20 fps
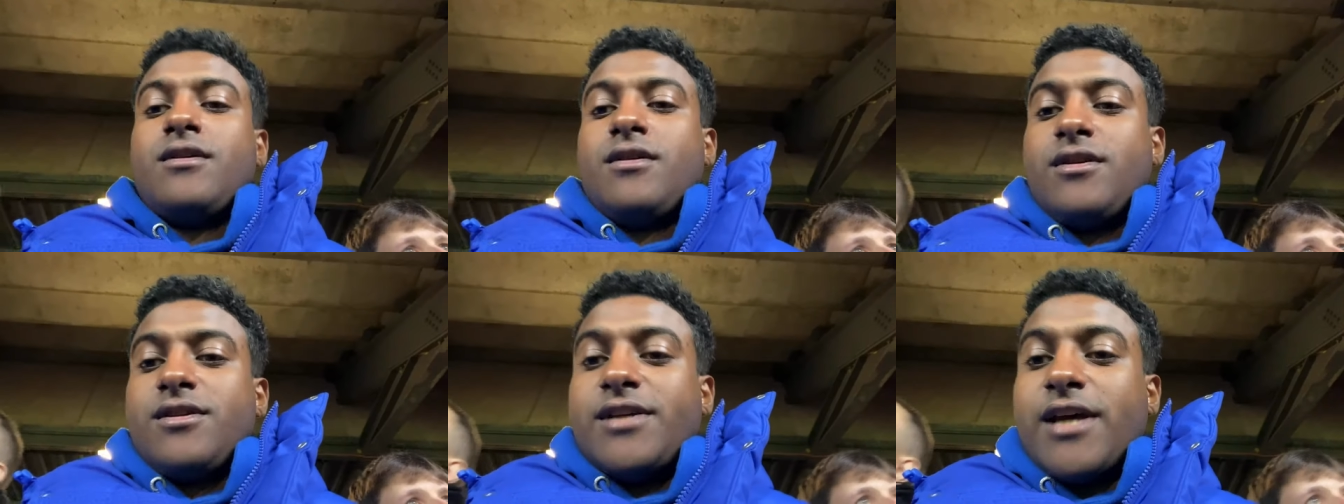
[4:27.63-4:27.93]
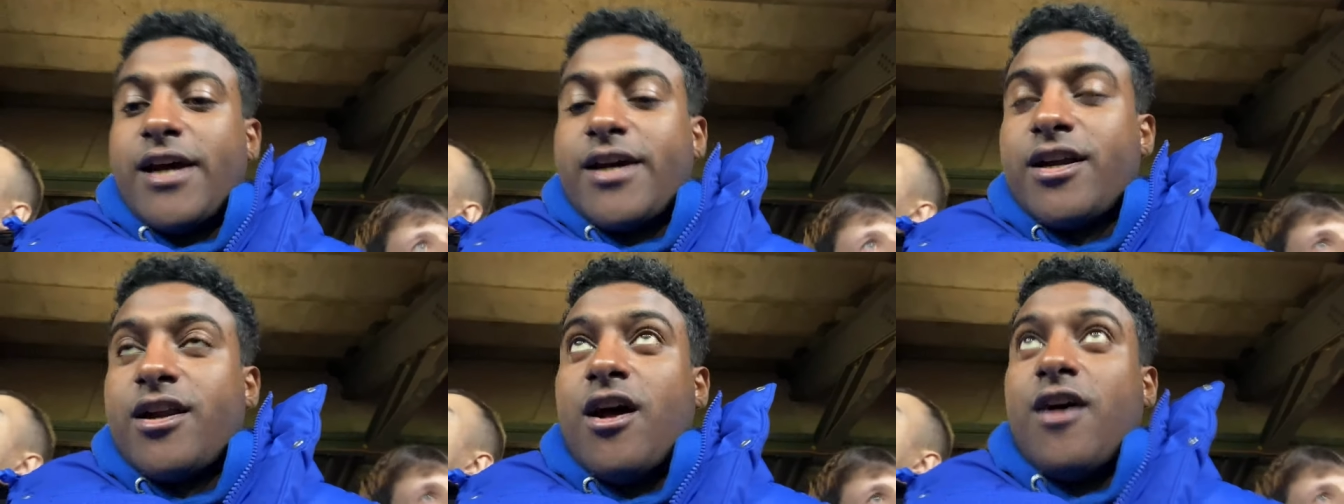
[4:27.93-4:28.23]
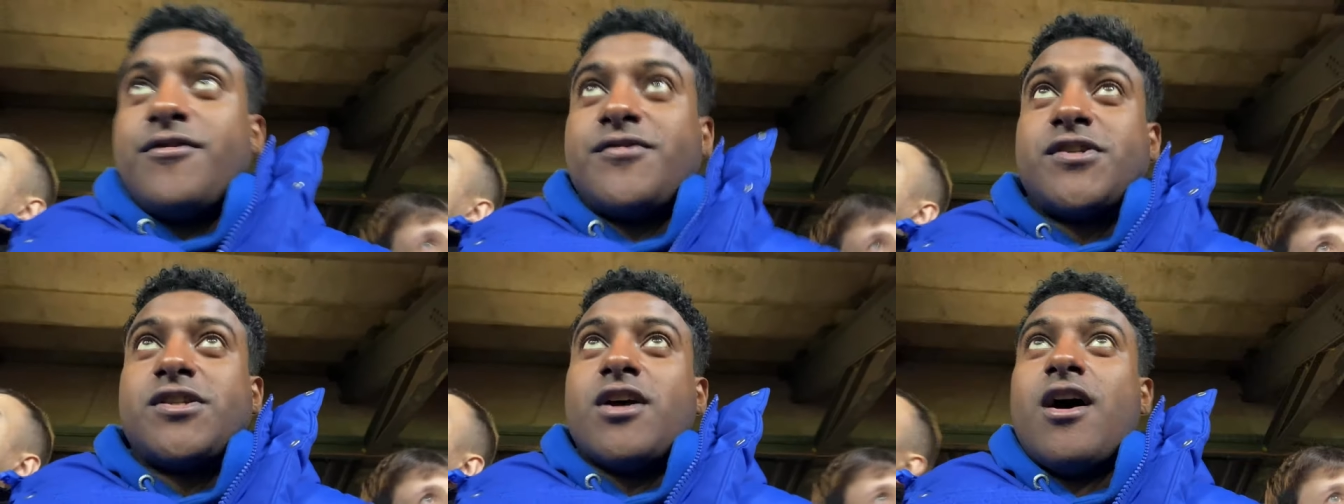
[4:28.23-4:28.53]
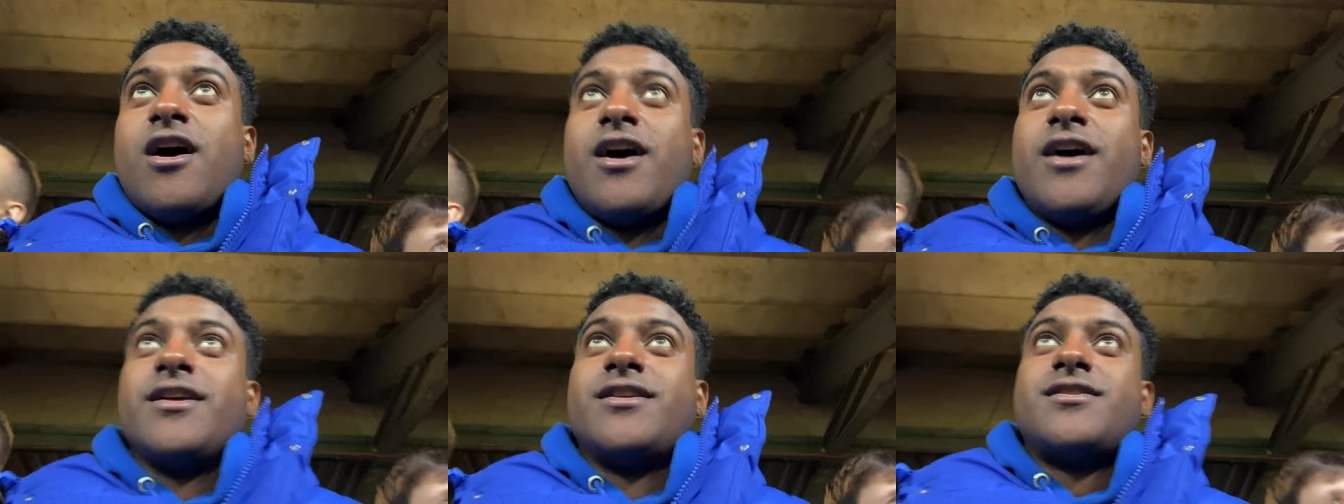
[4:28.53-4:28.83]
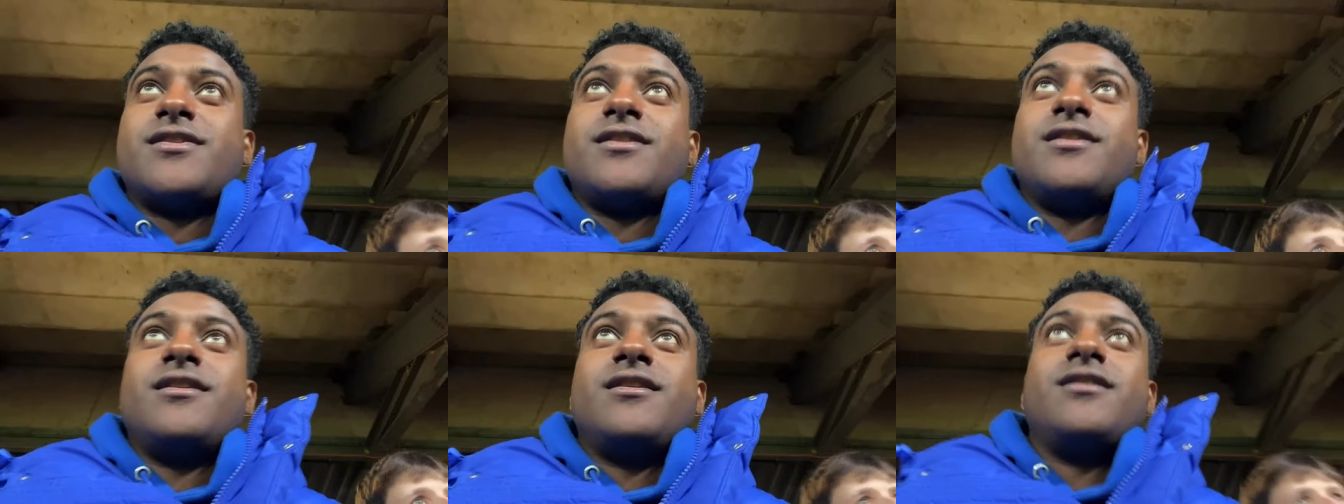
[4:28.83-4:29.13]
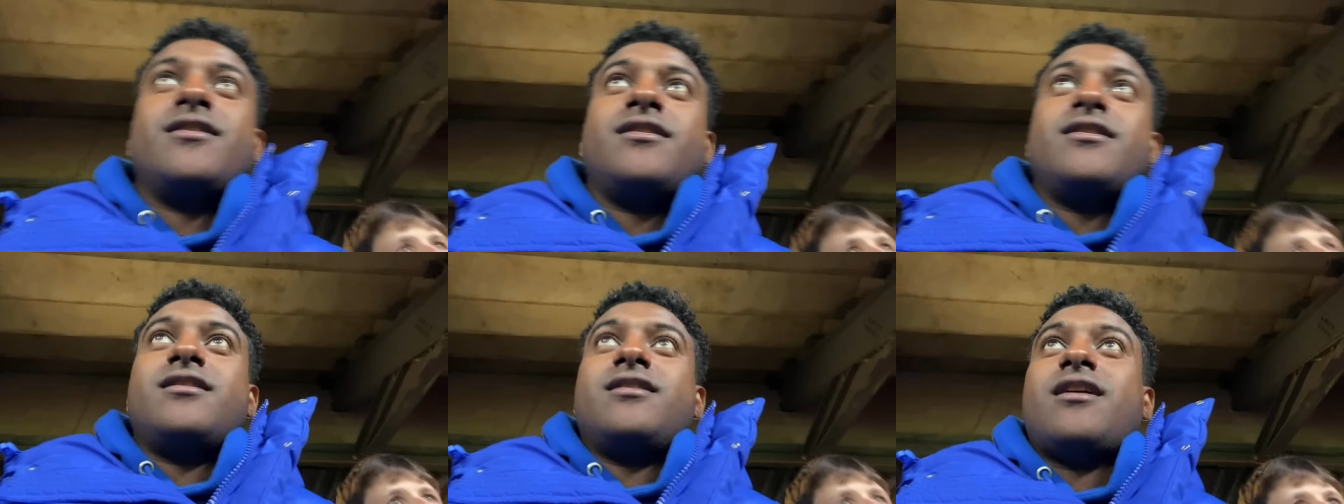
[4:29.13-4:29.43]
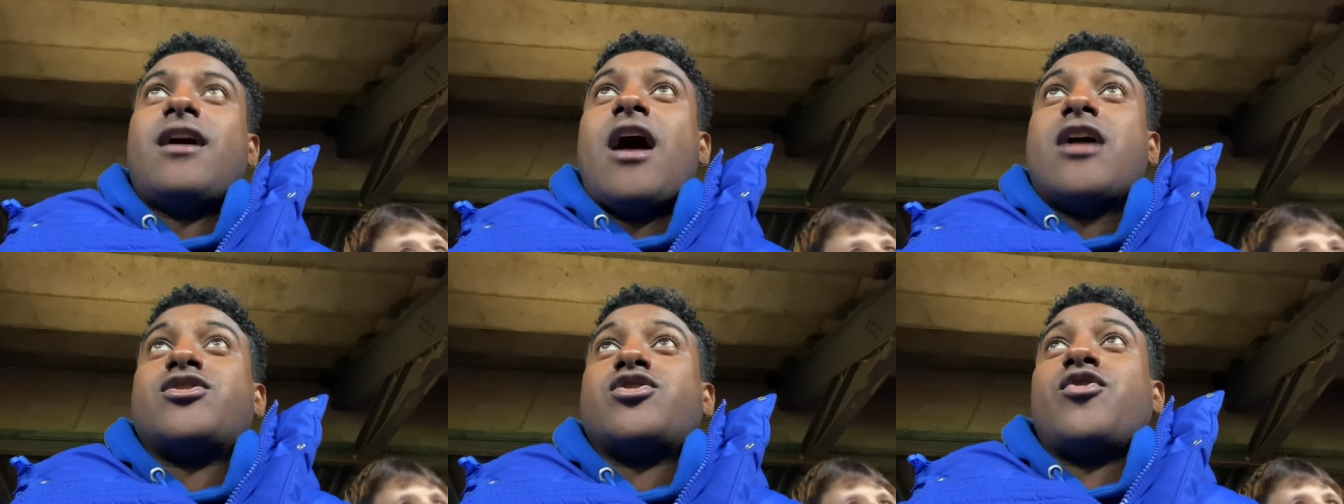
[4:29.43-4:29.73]
Second half started.
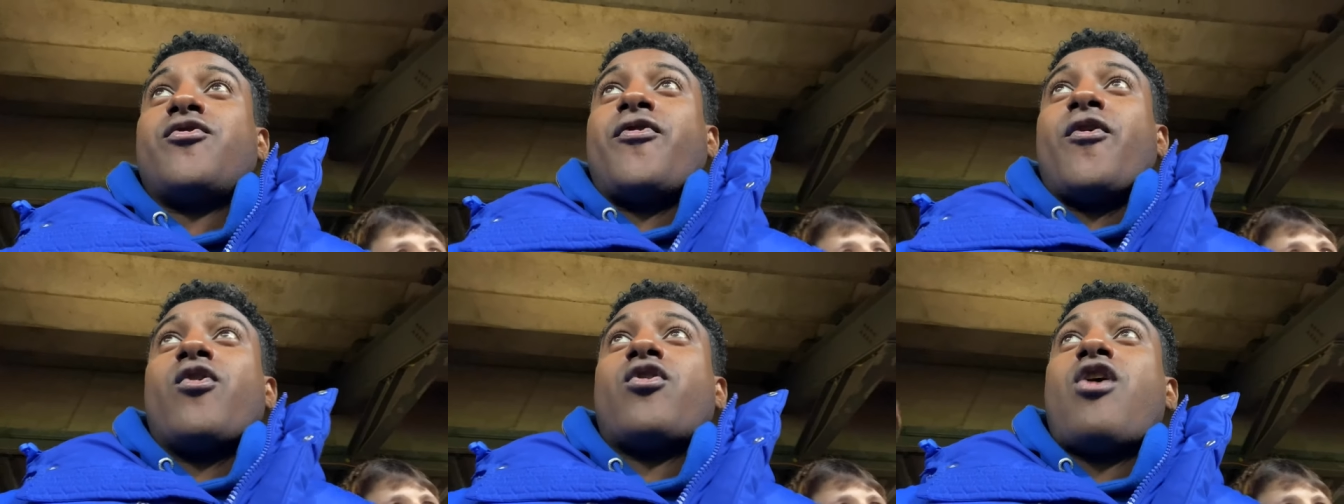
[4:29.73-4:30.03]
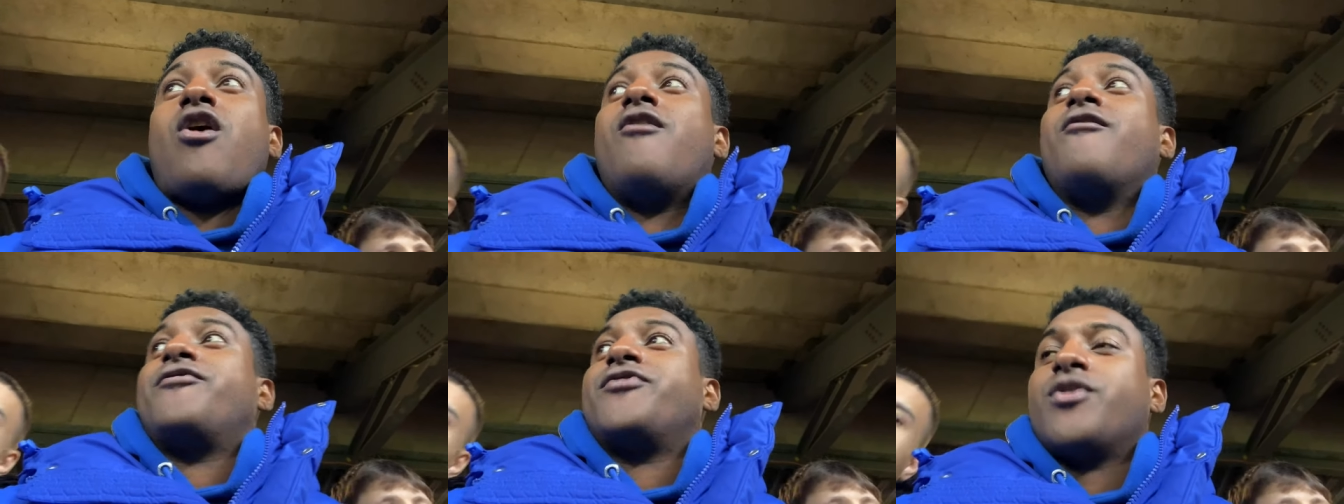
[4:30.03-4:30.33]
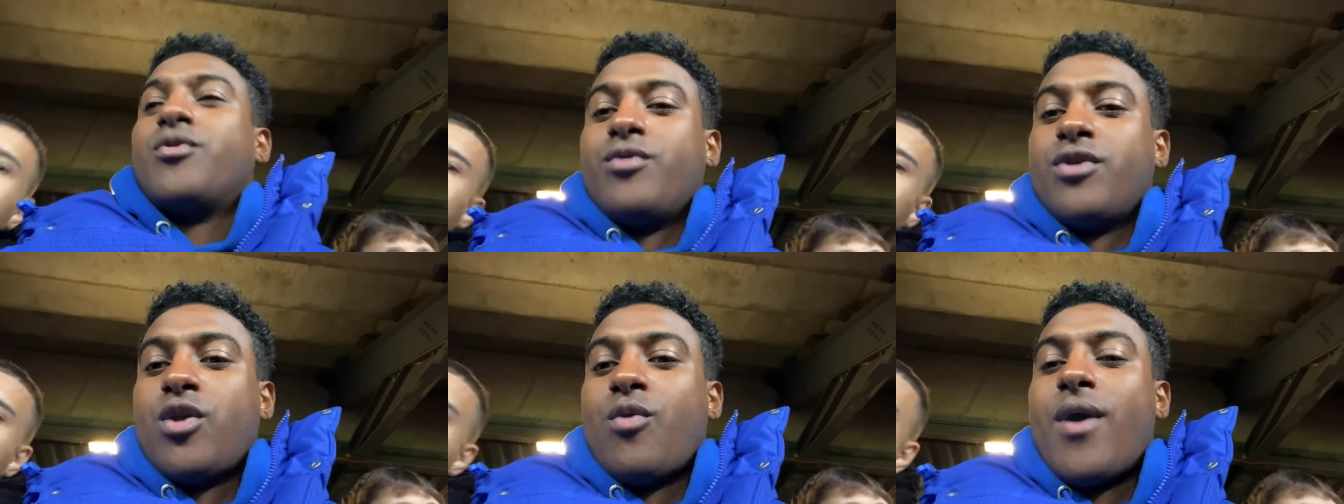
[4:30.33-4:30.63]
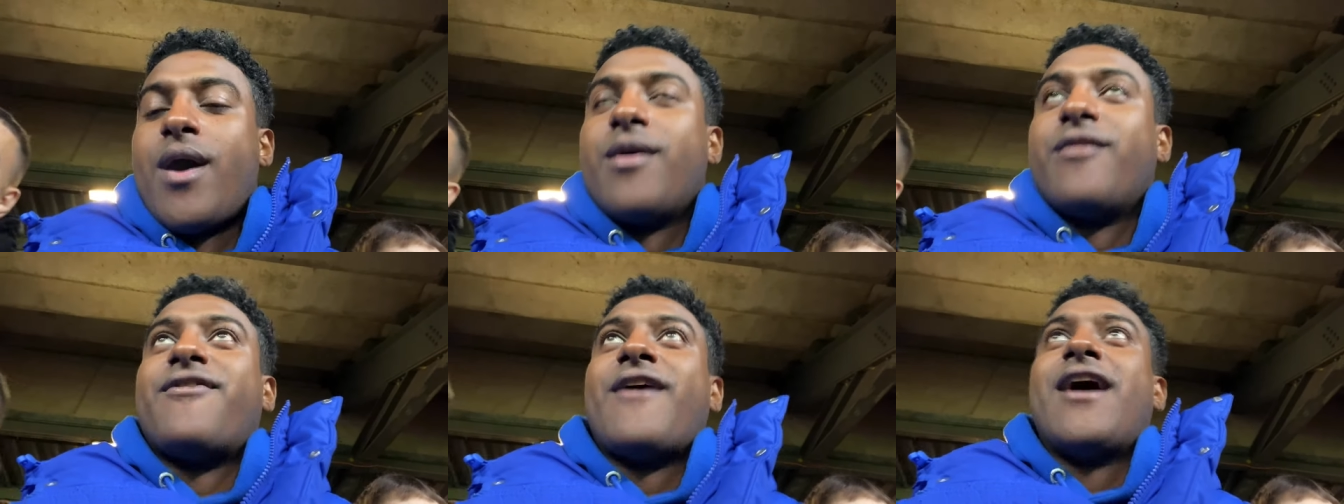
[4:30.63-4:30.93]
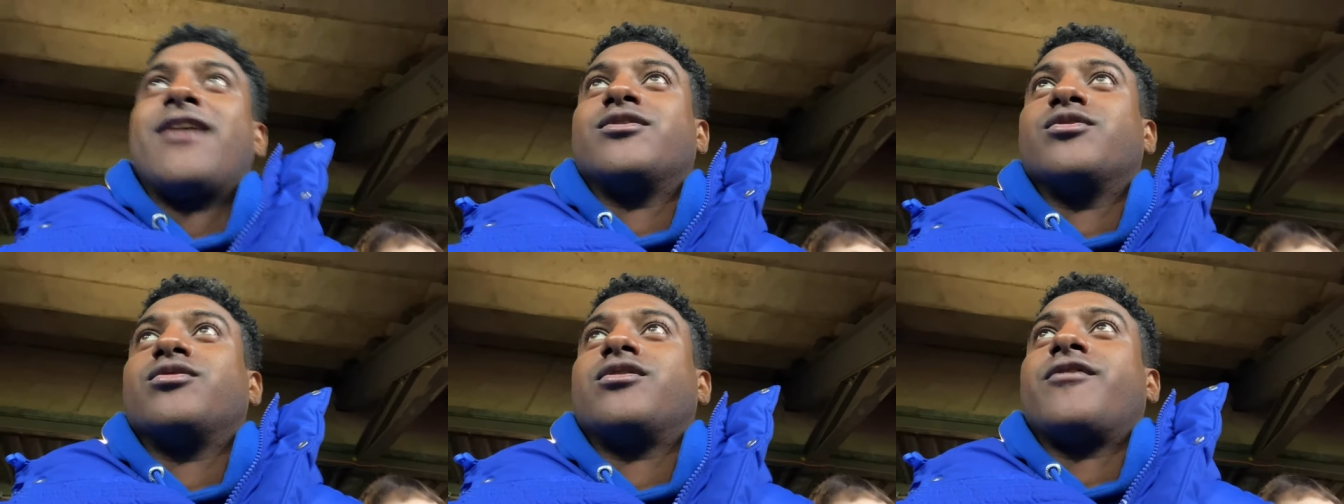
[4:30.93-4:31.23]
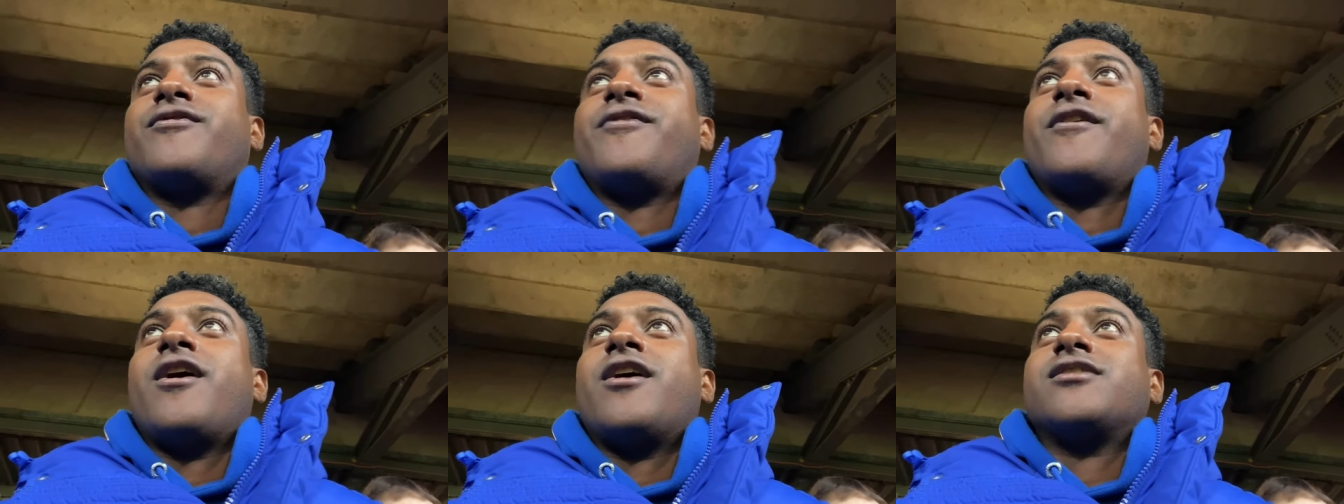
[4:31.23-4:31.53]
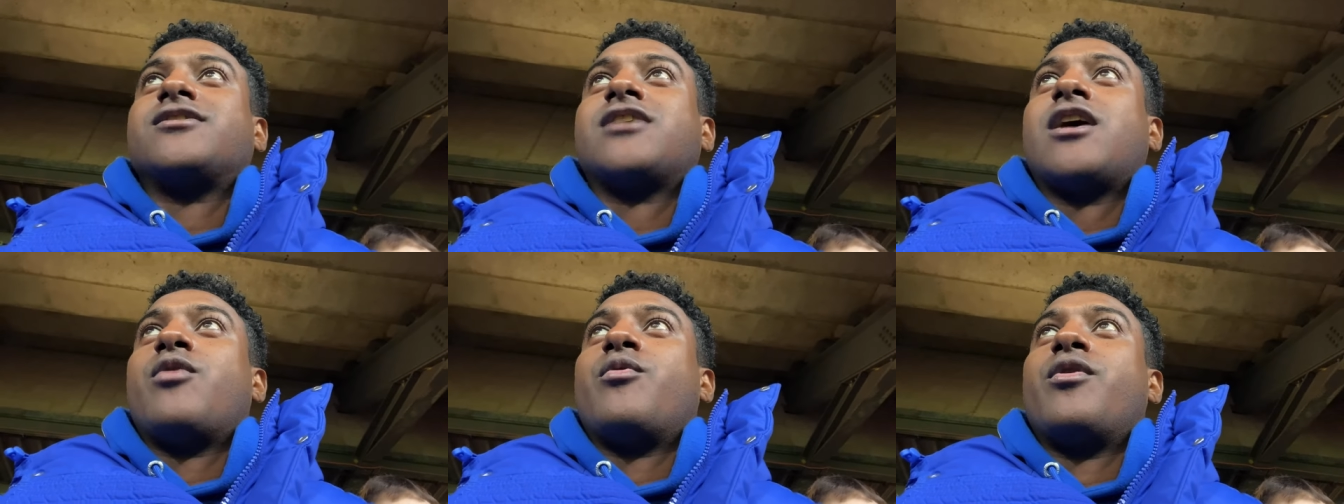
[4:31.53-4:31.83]
I do feel confident with the way we've handled the first half.